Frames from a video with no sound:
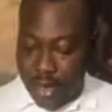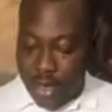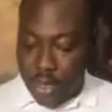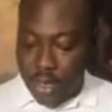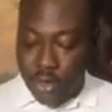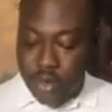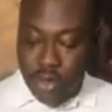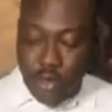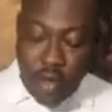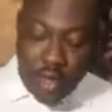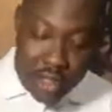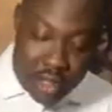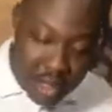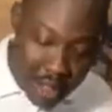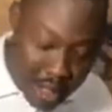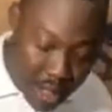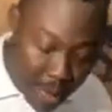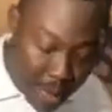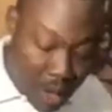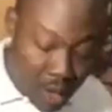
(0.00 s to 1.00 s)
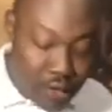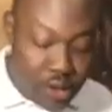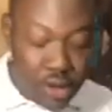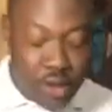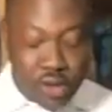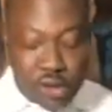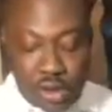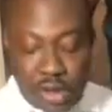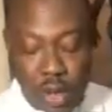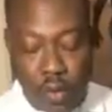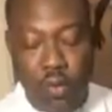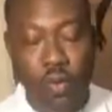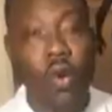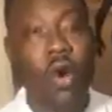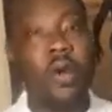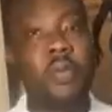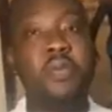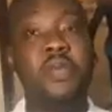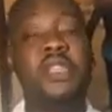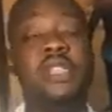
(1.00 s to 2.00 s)
So when you think about it, you say
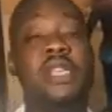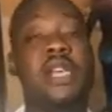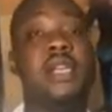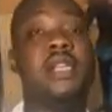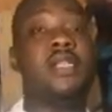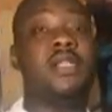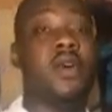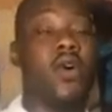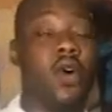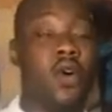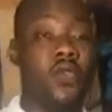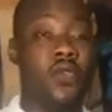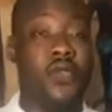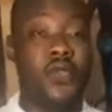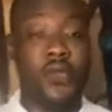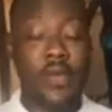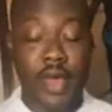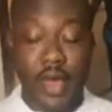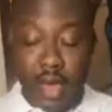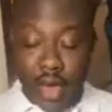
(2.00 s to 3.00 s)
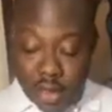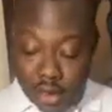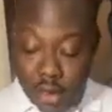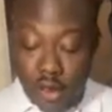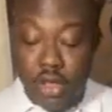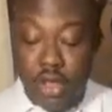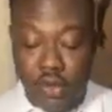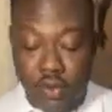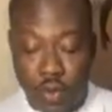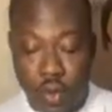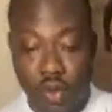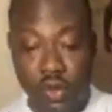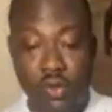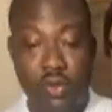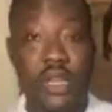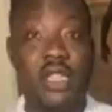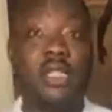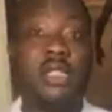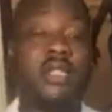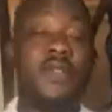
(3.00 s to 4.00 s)
1% of a song is
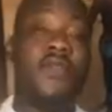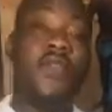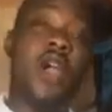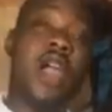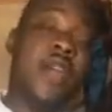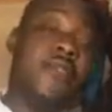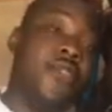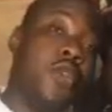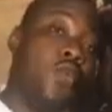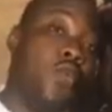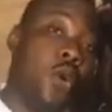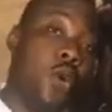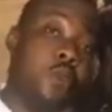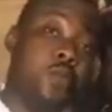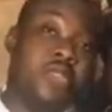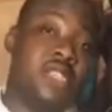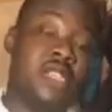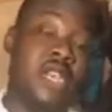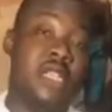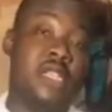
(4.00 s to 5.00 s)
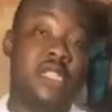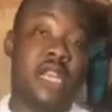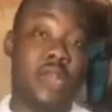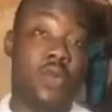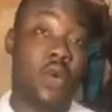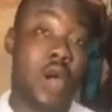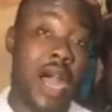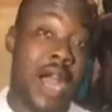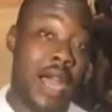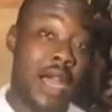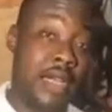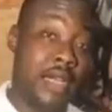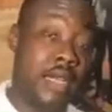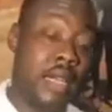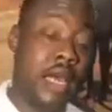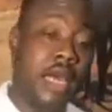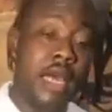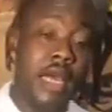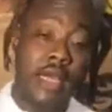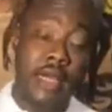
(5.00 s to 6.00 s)
120. For every 1% that you add,
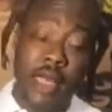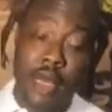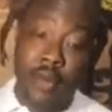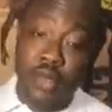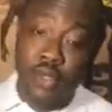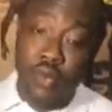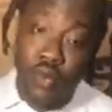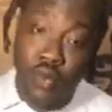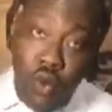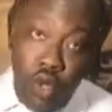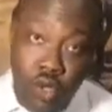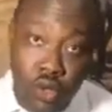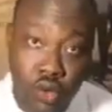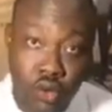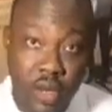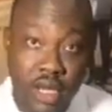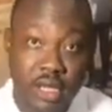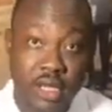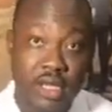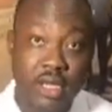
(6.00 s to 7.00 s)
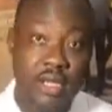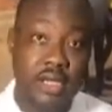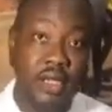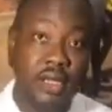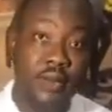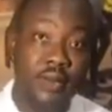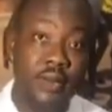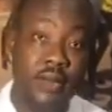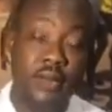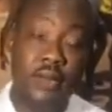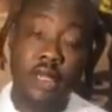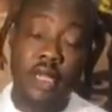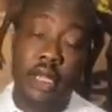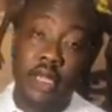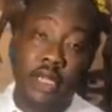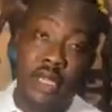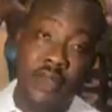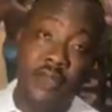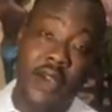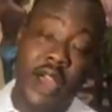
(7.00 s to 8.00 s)
that means 120
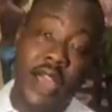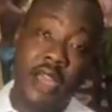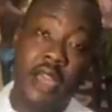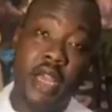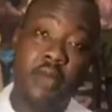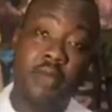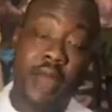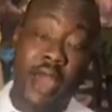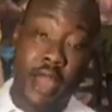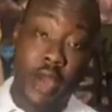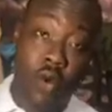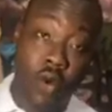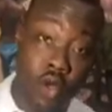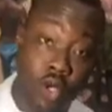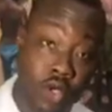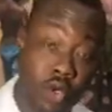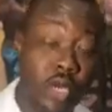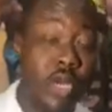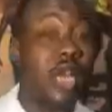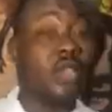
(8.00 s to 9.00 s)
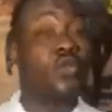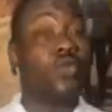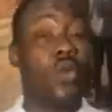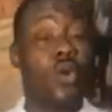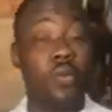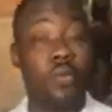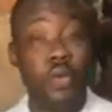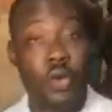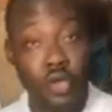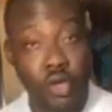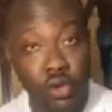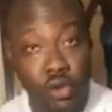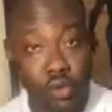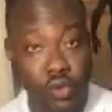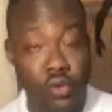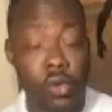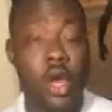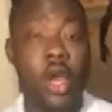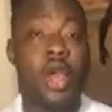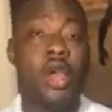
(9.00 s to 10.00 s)
divided by 100, that's 1.2.
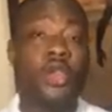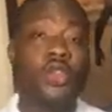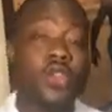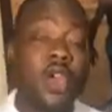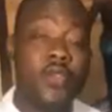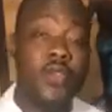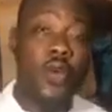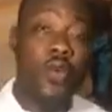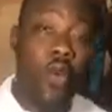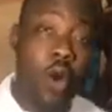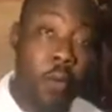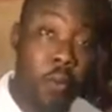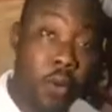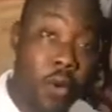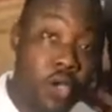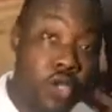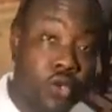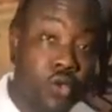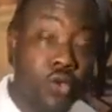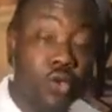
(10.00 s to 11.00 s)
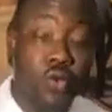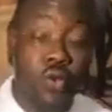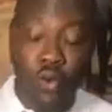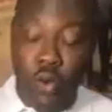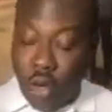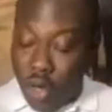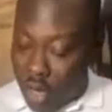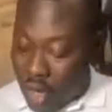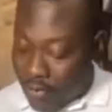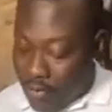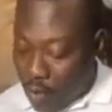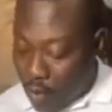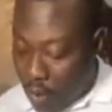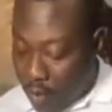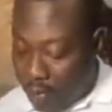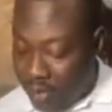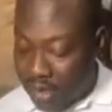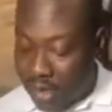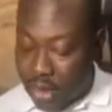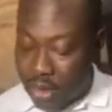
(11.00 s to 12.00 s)
So every
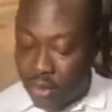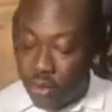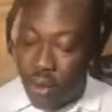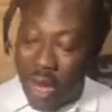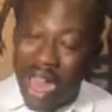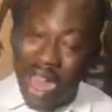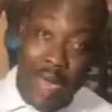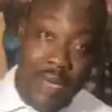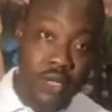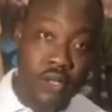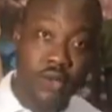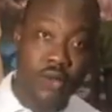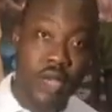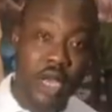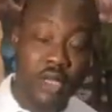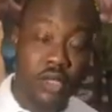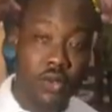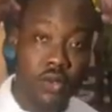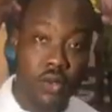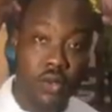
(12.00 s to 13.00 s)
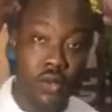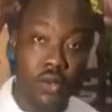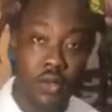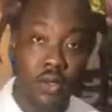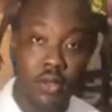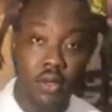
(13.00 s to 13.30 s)
1% you add to that song,